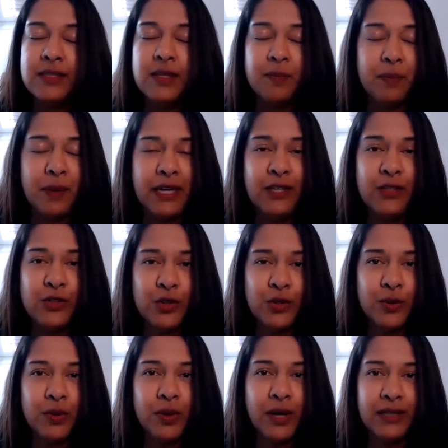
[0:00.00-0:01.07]
to be,
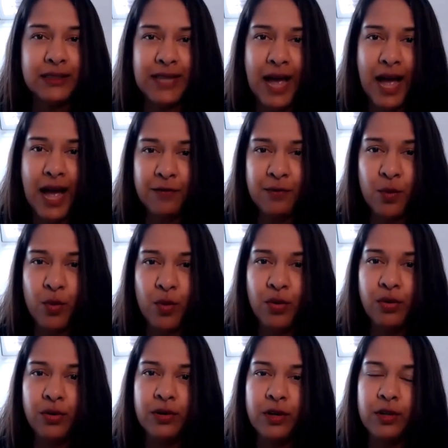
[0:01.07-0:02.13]
do, and have
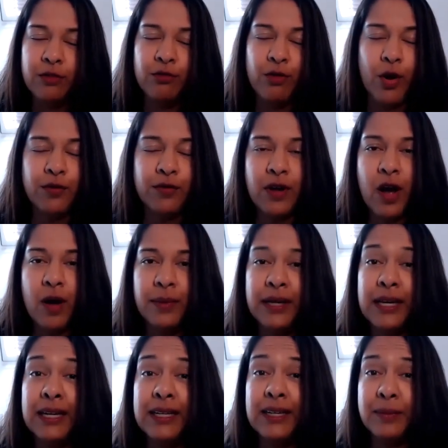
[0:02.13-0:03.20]
more through
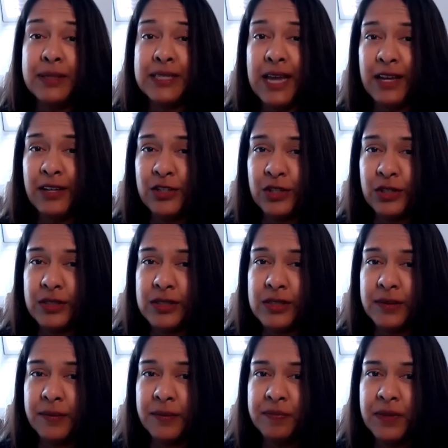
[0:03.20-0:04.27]
overcoming
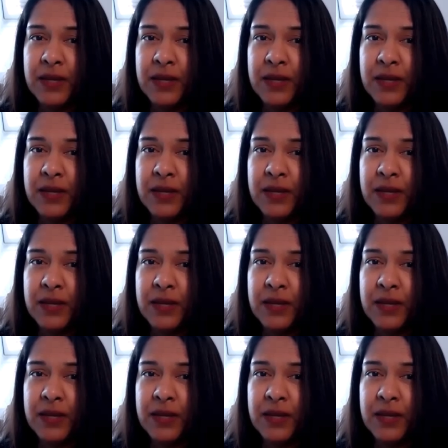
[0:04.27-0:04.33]
limitations,